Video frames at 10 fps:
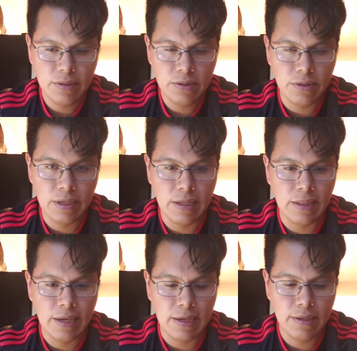to hit
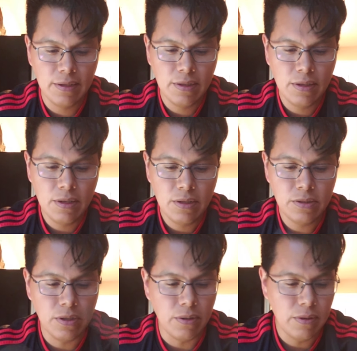that.
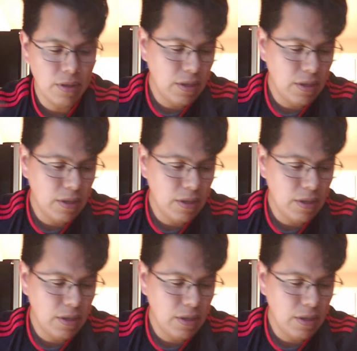So